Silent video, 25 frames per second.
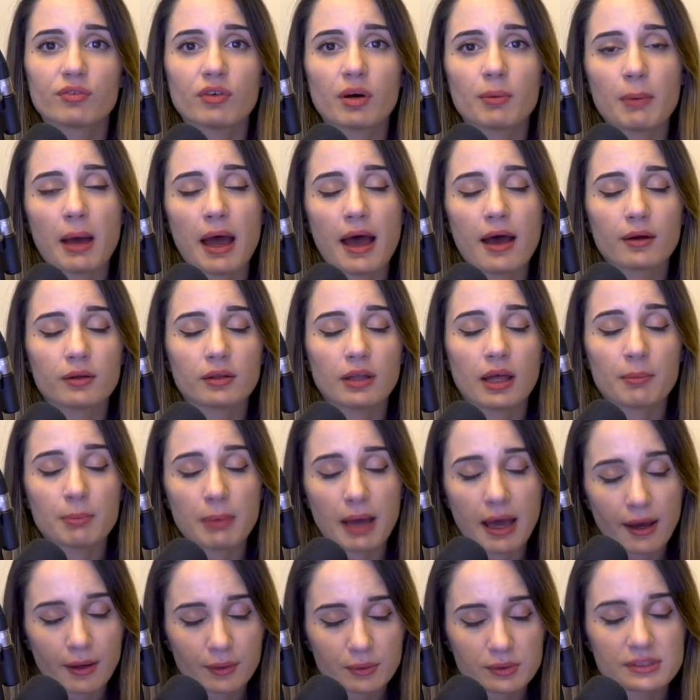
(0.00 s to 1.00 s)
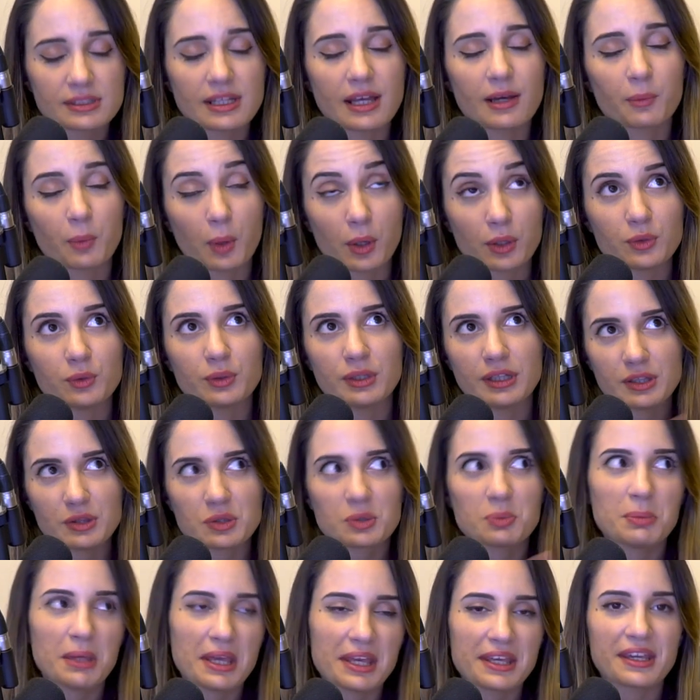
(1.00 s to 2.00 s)
about what you need
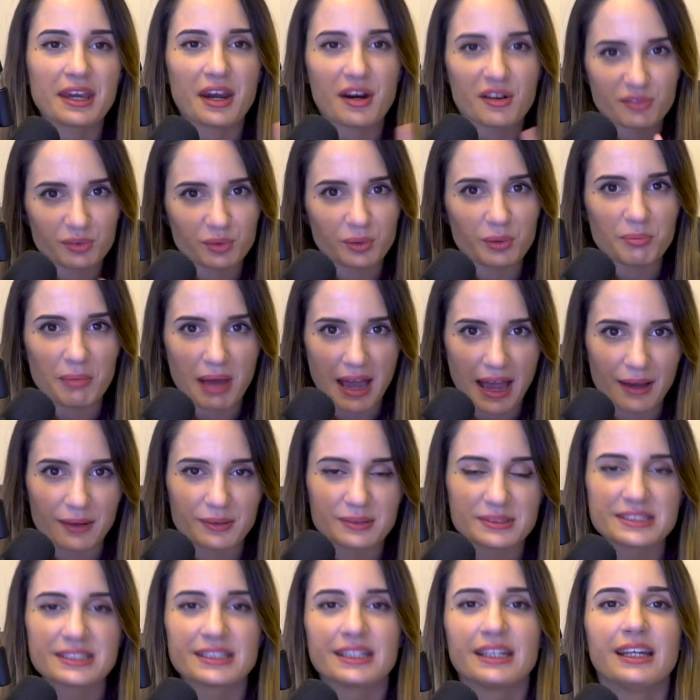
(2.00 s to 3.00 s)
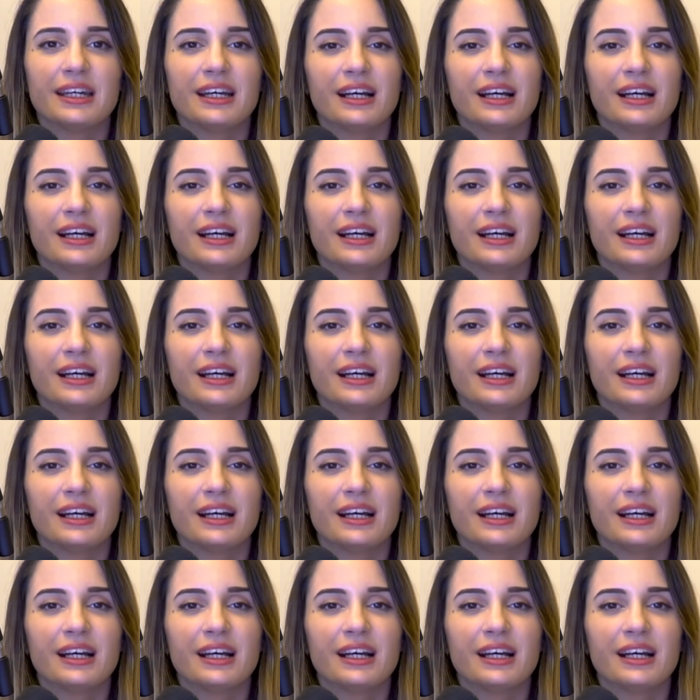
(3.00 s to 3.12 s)
to be careful about